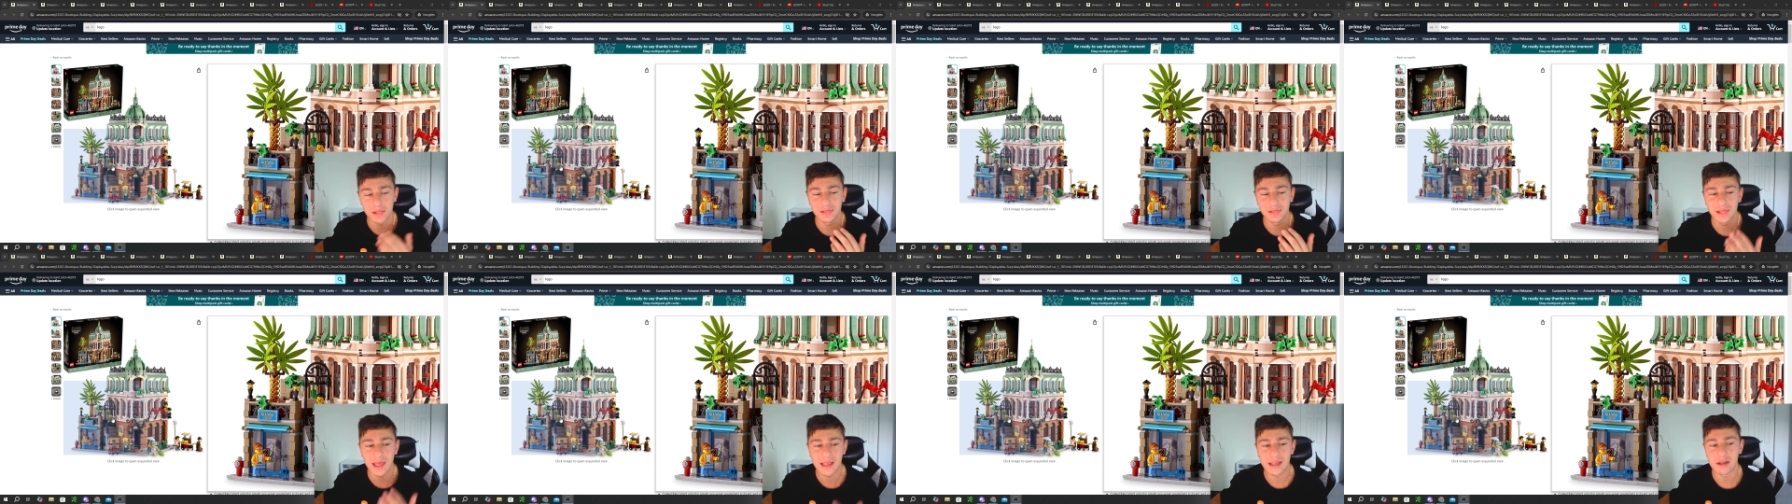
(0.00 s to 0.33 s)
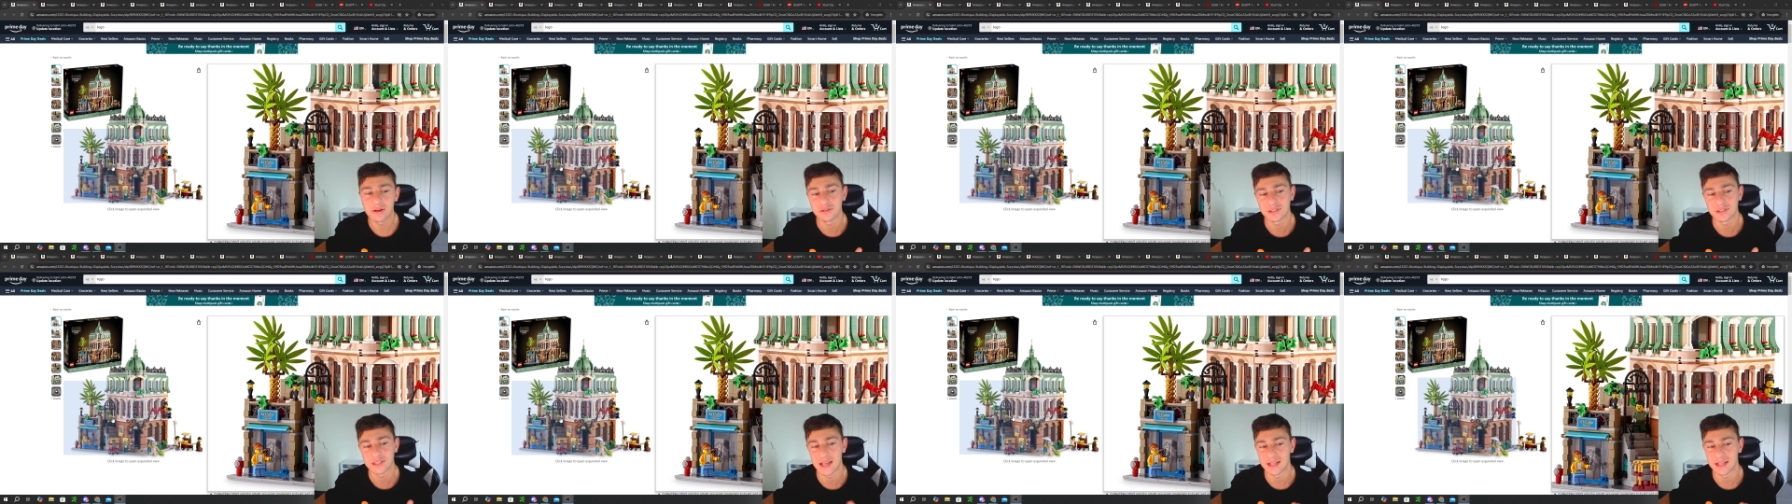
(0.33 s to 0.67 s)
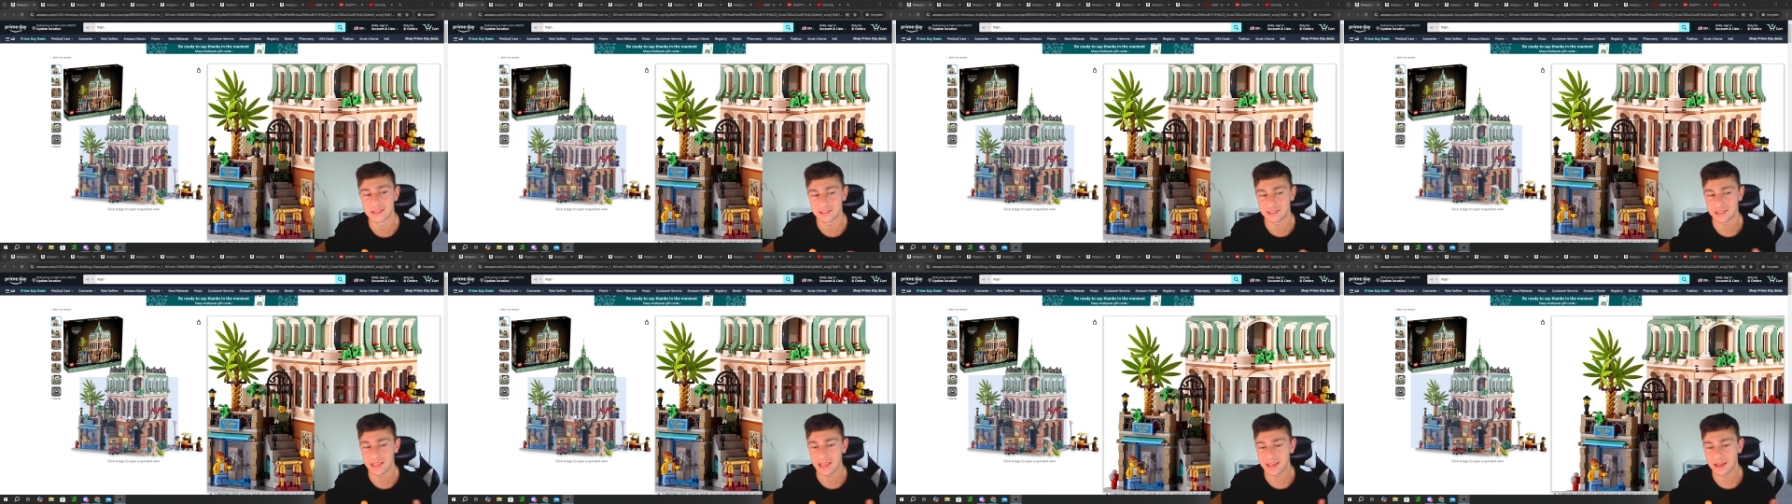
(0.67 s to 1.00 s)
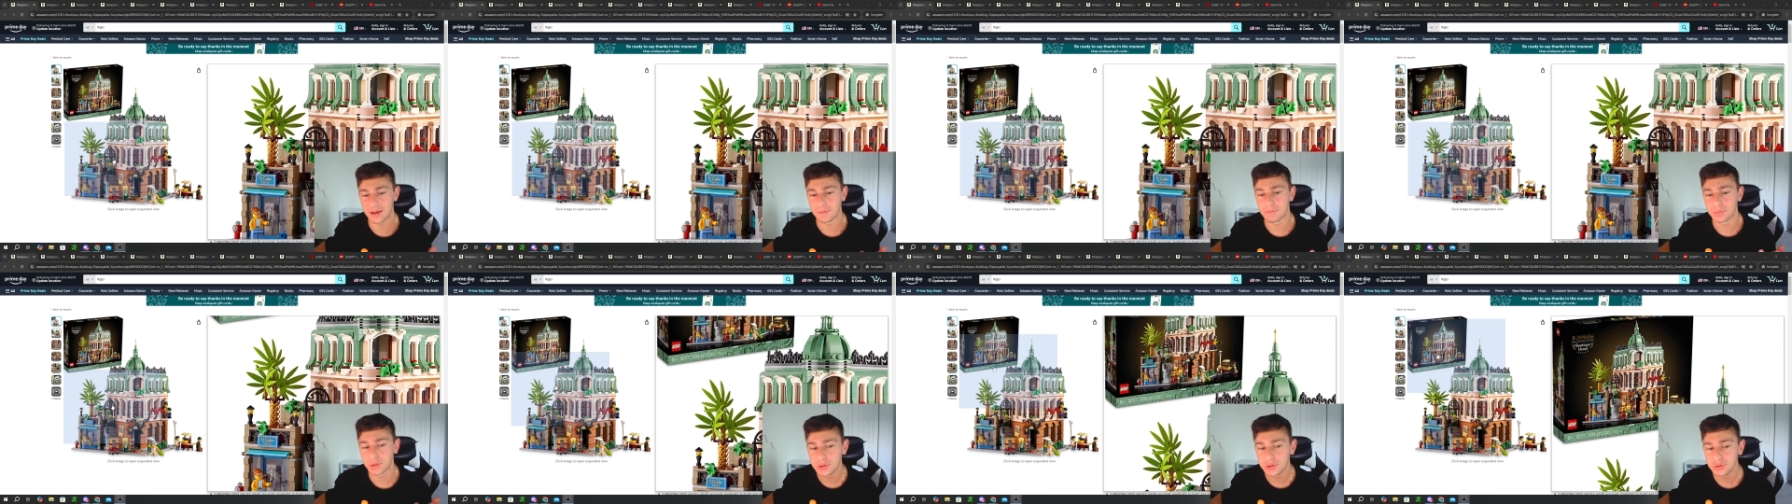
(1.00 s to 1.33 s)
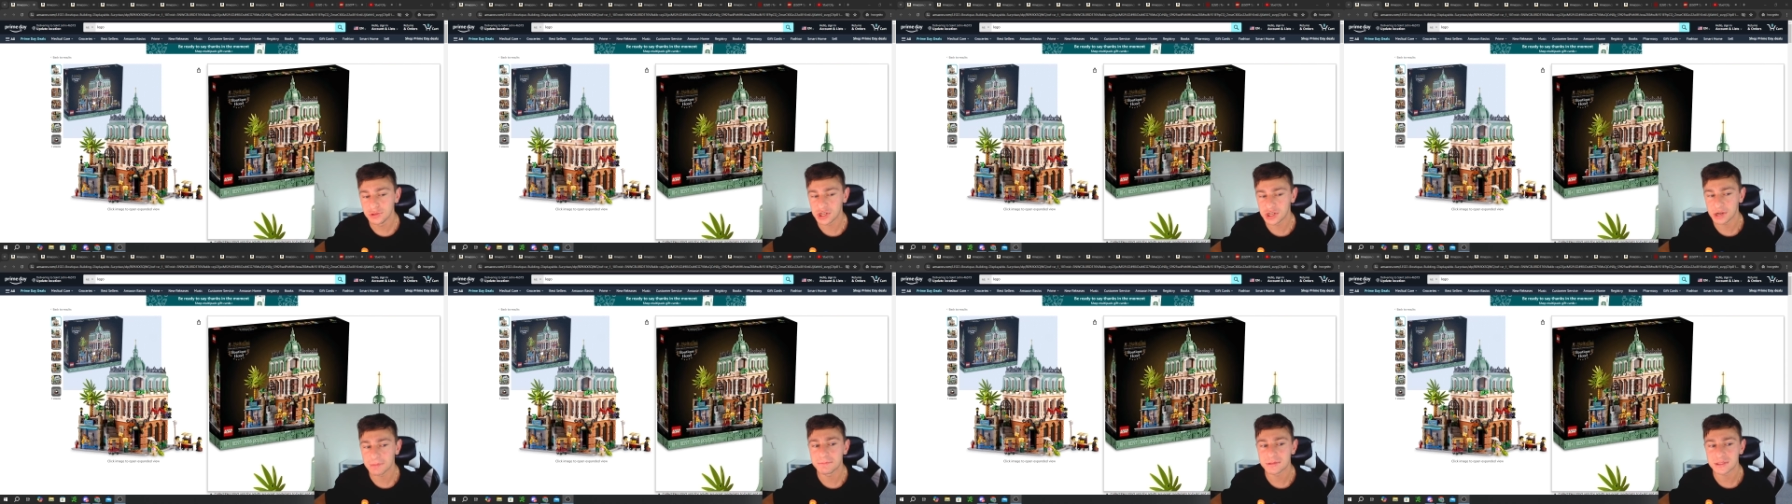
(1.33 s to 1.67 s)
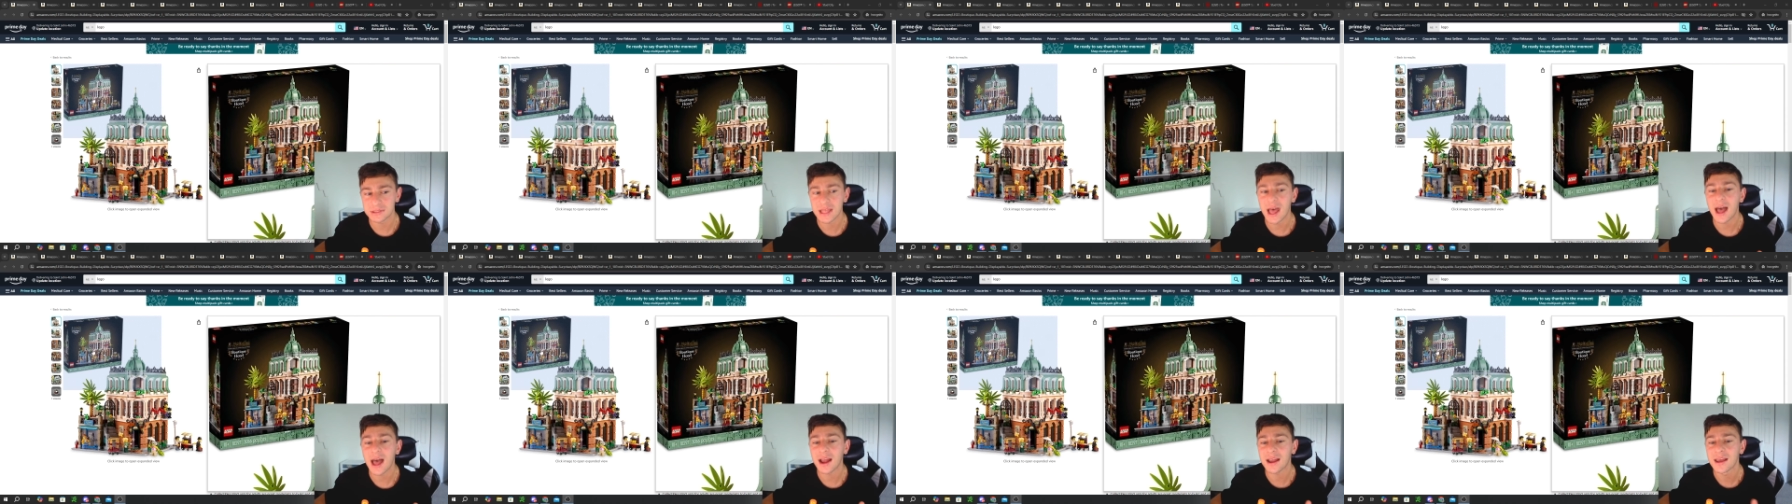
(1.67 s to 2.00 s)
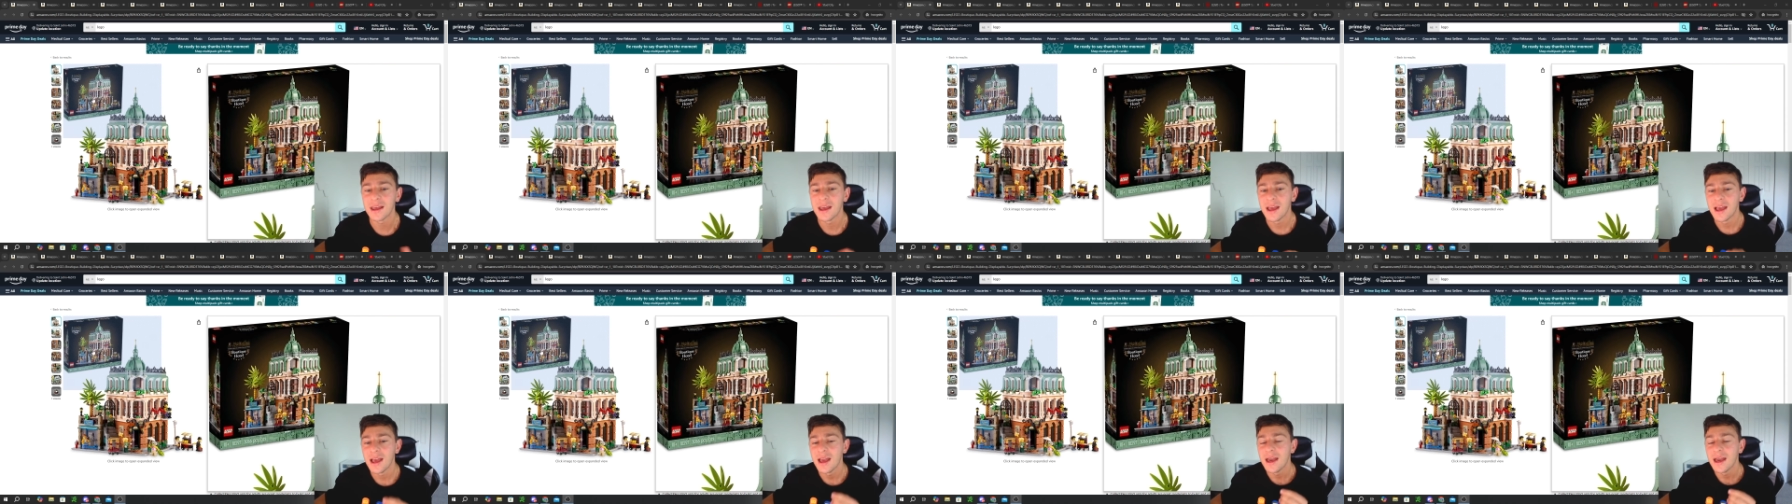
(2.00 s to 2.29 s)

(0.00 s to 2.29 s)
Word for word: Lego sets, like a blue chip stock.